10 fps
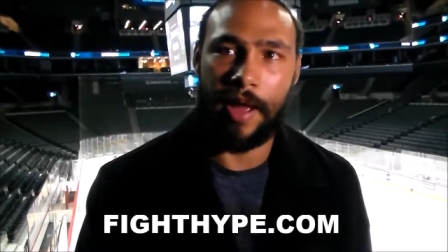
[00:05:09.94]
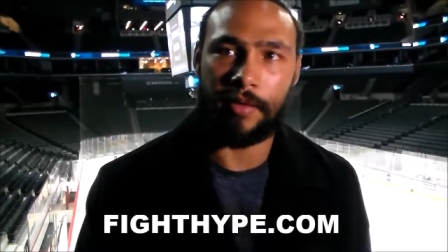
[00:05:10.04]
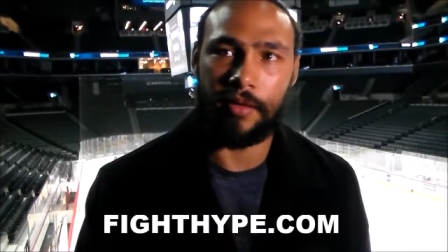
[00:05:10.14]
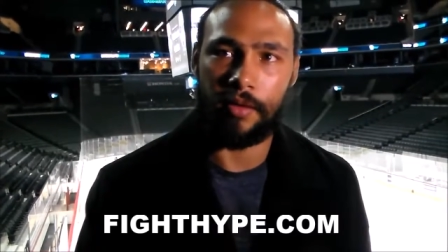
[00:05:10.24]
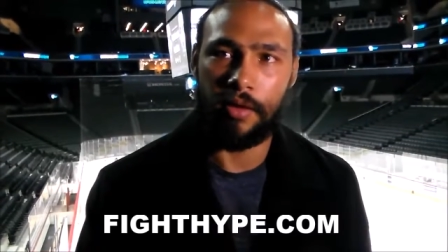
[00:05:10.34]
of
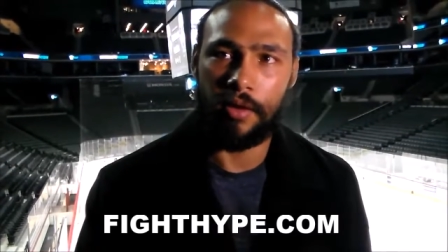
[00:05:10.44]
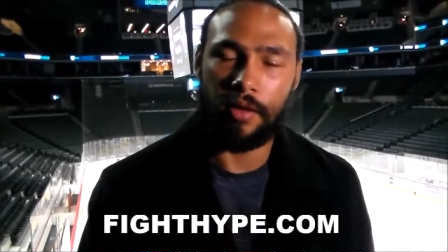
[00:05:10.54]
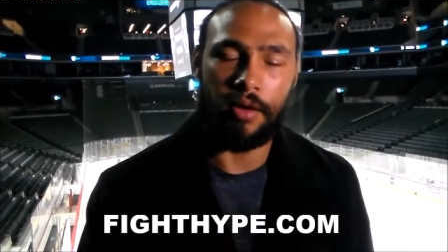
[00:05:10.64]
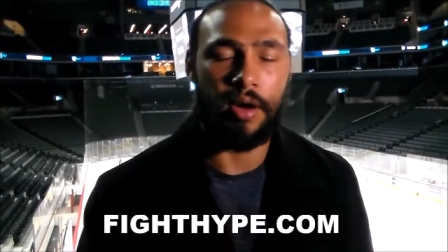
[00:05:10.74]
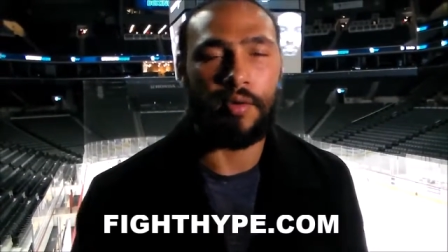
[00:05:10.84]
boxing,
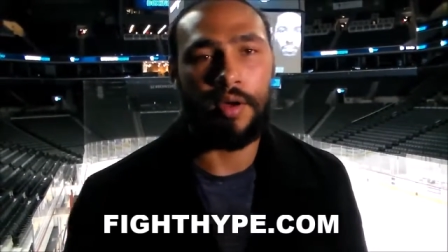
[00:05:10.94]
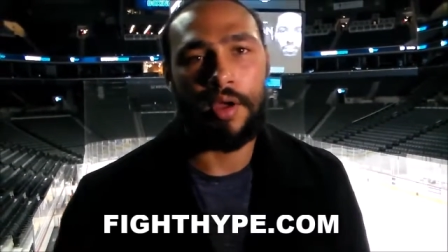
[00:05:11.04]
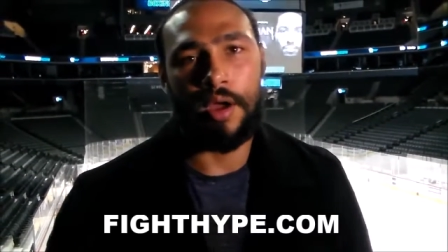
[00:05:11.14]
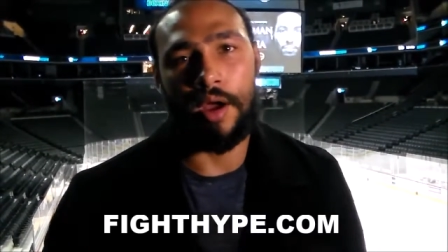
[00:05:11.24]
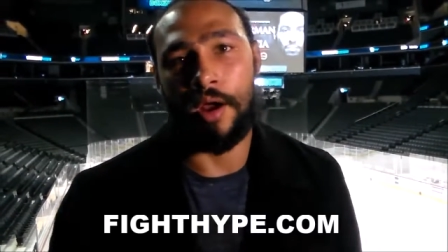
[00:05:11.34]
you know.
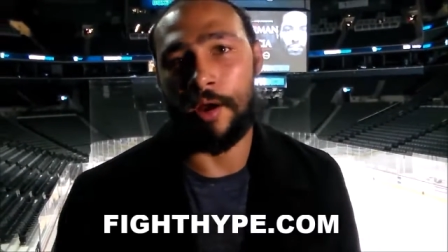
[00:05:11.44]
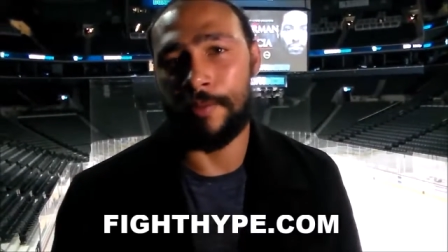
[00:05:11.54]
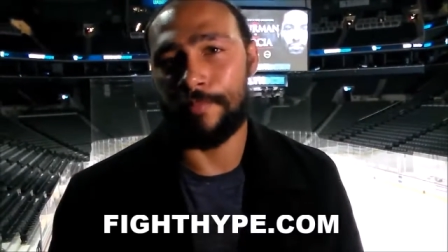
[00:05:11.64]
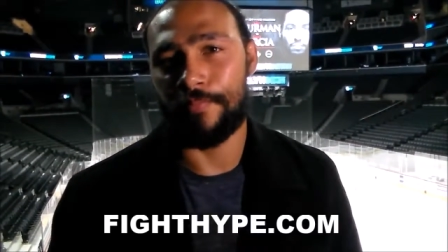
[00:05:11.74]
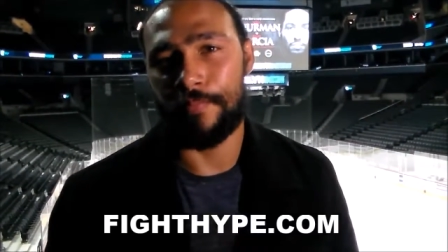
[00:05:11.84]

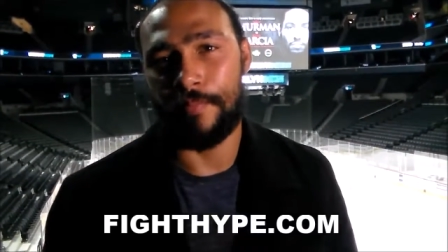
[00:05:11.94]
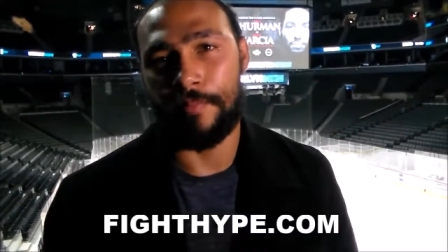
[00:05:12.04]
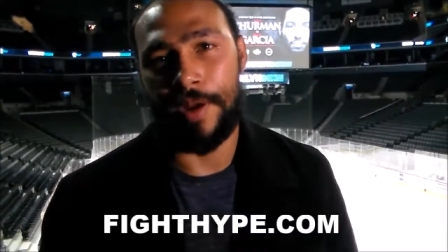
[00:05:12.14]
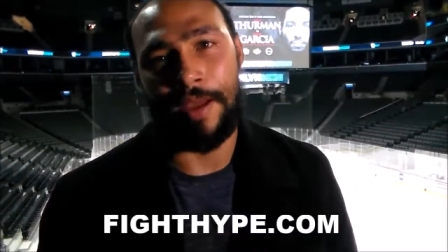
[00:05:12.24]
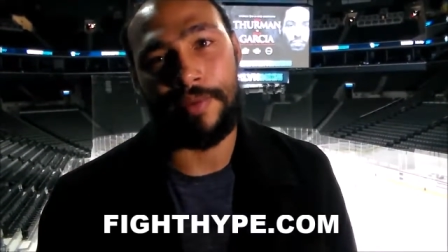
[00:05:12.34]

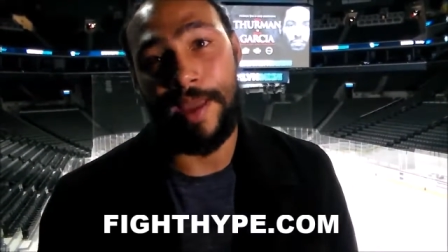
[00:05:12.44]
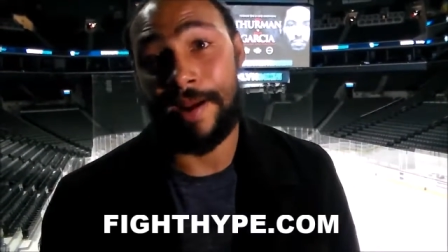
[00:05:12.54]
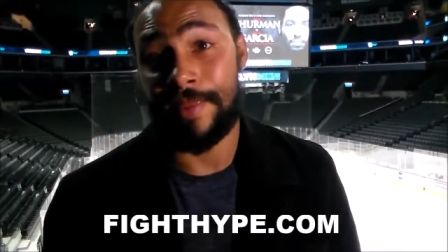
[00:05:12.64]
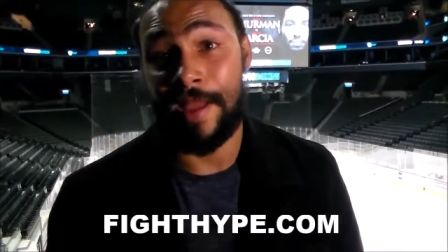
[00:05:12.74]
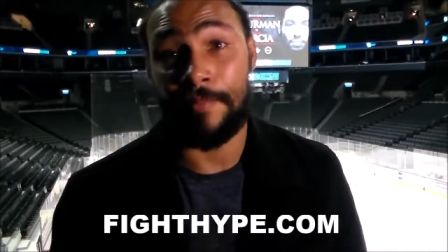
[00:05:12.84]
But
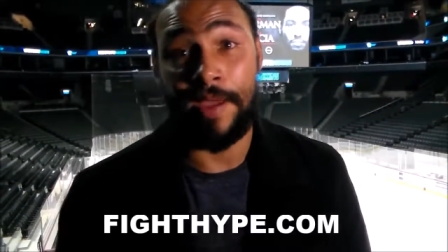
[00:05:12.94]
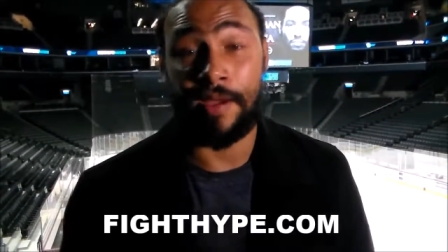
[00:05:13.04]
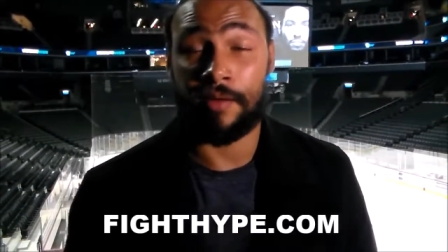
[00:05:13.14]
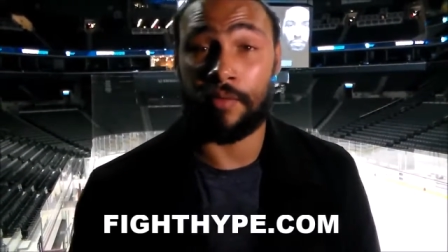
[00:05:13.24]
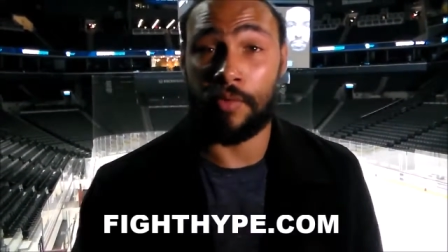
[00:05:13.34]
outside of that,
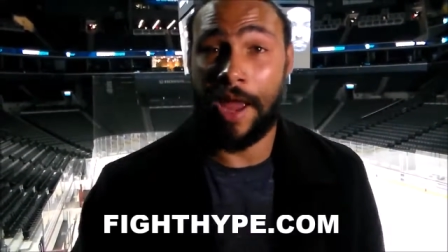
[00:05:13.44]
man,